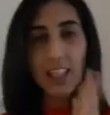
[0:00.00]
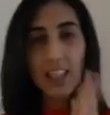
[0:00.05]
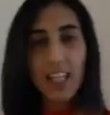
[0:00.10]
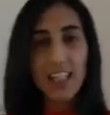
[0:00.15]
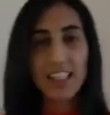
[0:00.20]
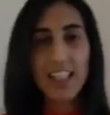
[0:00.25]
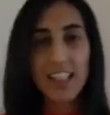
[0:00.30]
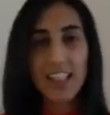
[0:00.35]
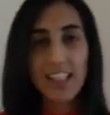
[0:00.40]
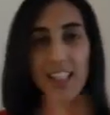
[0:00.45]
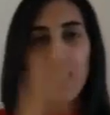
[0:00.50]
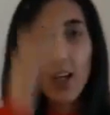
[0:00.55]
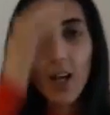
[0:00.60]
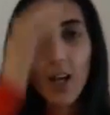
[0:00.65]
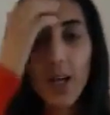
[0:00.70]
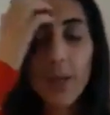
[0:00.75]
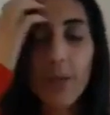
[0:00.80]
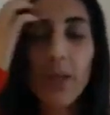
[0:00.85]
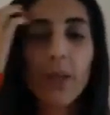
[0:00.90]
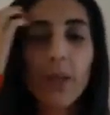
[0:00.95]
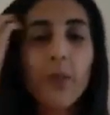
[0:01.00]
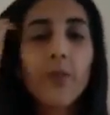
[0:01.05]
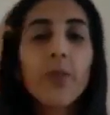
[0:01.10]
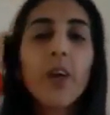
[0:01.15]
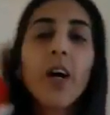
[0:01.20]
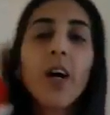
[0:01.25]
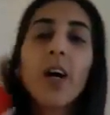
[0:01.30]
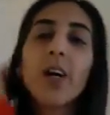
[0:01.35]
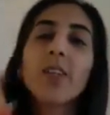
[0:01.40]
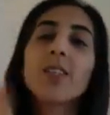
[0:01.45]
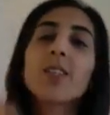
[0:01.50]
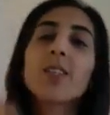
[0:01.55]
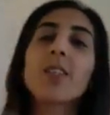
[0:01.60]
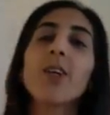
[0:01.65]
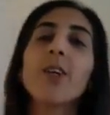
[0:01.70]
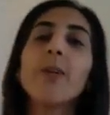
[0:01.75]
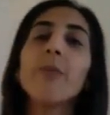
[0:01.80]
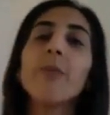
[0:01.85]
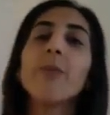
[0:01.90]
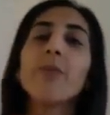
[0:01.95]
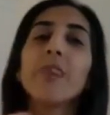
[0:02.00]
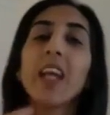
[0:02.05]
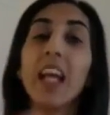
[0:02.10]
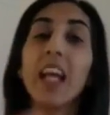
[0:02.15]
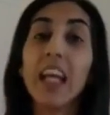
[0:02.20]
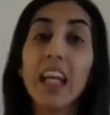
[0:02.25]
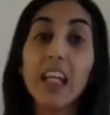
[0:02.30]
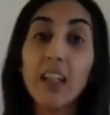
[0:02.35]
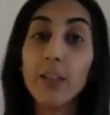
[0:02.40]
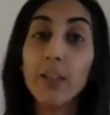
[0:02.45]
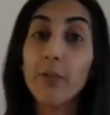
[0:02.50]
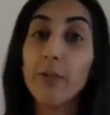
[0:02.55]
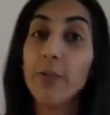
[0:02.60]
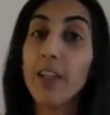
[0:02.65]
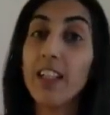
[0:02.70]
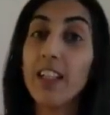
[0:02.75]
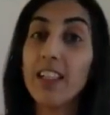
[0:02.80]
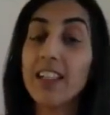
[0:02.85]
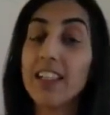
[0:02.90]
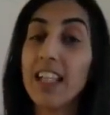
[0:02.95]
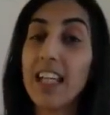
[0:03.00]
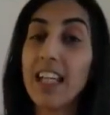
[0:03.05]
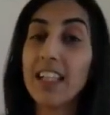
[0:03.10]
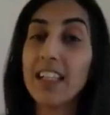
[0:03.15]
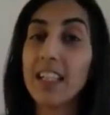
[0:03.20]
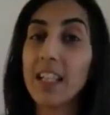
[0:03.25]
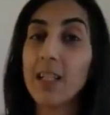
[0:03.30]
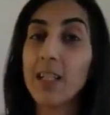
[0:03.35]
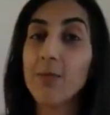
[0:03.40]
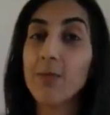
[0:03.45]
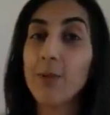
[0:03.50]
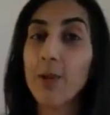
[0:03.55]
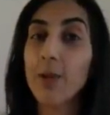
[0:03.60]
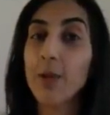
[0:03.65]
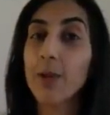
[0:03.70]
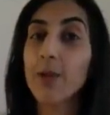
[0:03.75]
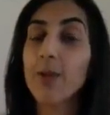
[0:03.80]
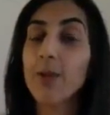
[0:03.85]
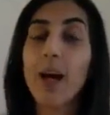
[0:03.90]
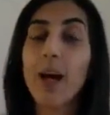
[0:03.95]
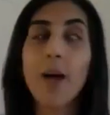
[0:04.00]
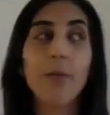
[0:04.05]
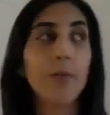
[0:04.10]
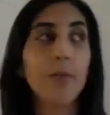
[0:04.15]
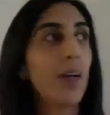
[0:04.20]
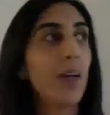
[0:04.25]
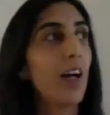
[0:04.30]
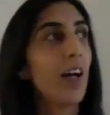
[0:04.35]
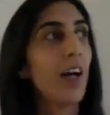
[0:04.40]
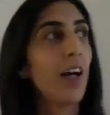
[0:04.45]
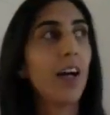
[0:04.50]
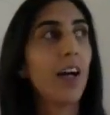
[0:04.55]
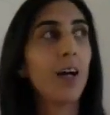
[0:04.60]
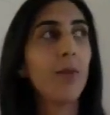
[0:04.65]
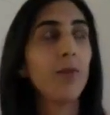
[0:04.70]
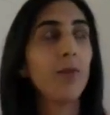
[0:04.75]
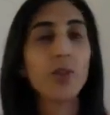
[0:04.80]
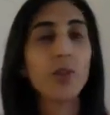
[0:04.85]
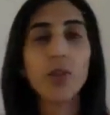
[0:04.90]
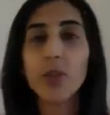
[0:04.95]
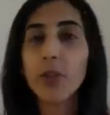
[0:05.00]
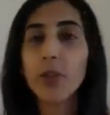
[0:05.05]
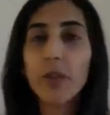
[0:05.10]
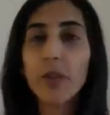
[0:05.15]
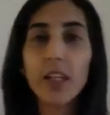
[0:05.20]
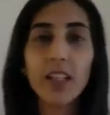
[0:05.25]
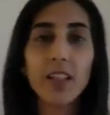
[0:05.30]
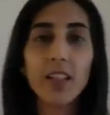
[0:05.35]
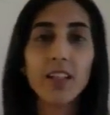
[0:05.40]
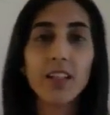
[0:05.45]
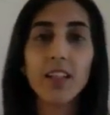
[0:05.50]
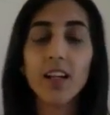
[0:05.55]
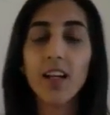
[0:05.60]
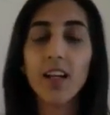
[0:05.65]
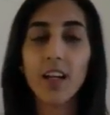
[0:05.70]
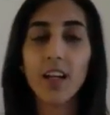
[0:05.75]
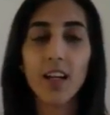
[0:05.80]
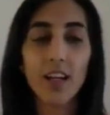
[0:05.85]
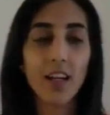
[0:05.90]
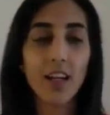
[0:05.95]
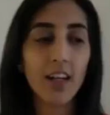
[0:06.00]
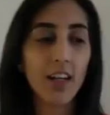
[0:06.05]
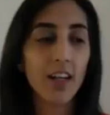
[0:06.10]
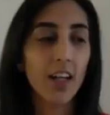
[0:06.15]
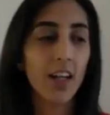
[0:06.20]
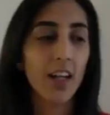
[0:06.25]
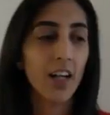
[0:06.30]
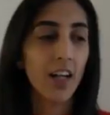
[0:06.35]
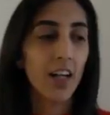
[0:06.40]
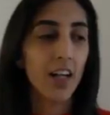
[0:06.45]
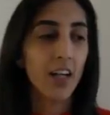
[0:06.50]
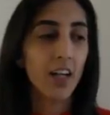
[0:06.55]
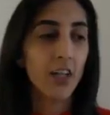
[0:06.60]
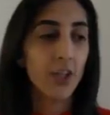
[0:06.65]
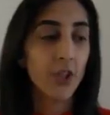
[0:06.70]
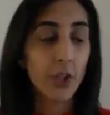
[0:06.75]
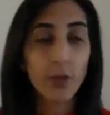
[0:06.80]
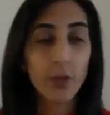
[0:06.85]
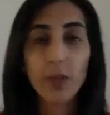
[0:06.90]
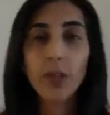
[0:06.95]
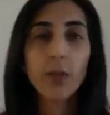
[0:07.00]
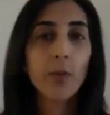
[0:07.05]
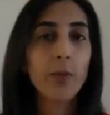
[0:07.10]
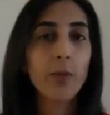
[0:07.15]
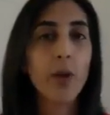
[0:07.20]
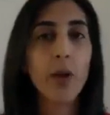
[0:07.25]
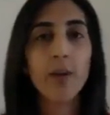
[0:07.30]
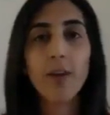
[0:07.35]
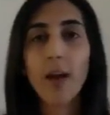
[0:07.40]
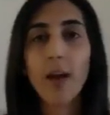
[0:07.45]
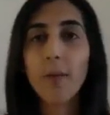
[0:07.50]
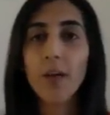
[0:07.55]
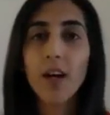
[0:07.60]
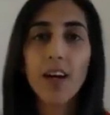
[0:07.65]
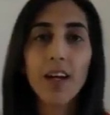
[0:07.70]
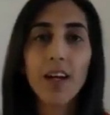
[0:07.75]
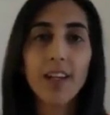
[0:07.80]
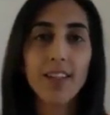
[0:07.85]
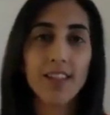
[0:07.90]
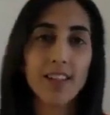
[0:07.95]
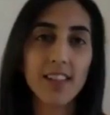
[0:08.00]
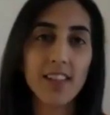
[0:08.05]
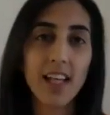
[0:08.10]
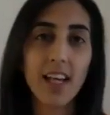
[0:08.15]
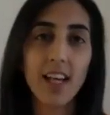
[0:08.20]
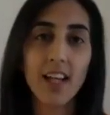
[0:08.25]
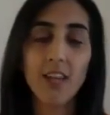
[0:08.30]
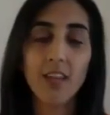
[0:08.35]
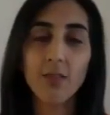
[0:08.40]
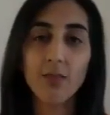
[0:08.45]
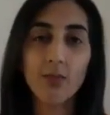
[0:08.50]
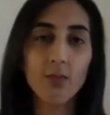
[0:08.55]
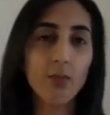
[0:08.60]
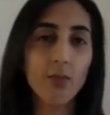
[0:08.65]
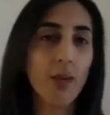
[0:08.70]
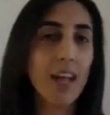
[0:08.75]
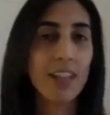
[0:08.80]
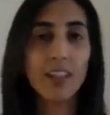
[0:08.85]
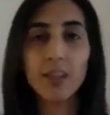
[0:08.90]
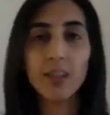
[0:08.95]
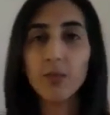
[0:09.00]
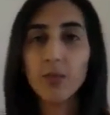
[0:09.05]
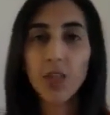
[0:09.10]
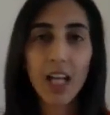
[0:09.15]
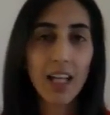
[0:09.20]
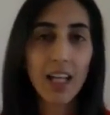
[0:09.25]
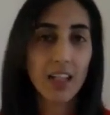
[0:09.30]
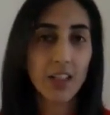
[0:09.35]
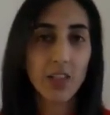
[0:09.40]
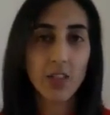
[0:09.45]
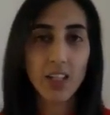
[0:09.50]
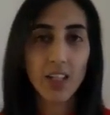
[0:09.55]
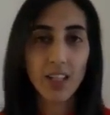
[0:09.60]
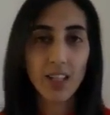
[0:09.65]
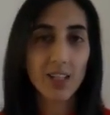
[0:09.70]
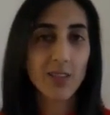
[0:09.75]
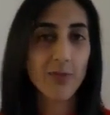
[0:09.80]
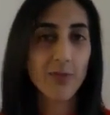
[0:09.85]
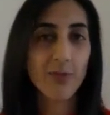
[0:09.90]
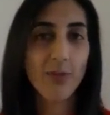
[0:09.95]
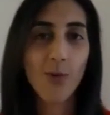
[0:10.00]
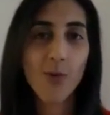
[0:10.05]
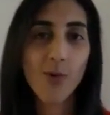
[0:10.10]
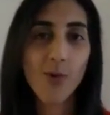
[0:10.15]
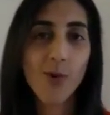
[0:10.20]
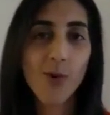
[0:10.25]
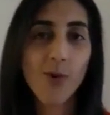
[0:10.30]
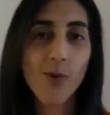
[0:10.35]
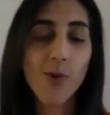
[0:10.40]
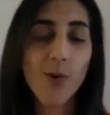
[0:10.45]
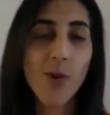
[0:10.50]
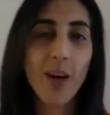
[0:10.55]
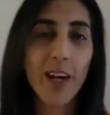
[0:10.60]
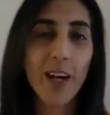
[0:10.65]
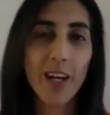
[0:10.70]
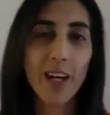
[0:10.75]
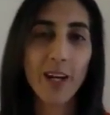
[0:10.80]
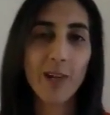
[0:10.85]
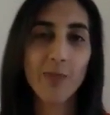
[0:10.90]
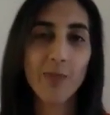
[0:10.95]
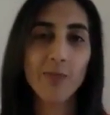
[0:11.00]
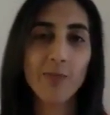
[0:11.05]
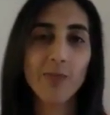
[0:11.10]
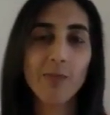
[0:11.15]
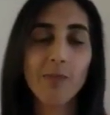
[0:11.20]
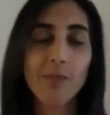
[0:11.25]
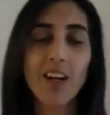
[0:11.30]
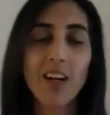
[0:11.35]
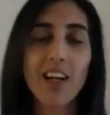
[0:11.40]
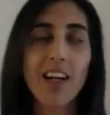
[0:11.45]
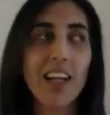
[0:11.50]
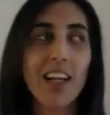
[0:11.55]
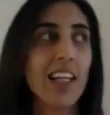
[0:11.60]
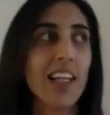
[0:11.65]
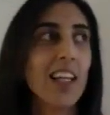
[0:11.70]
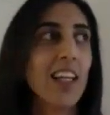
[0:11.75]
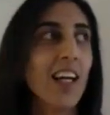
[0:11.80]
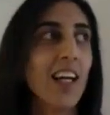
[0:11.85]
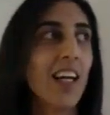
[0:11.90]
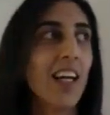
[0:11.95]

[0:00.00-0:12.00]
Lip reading: let's get started with the first. So in the Fearless Dating program, during the program, I set random challenges for my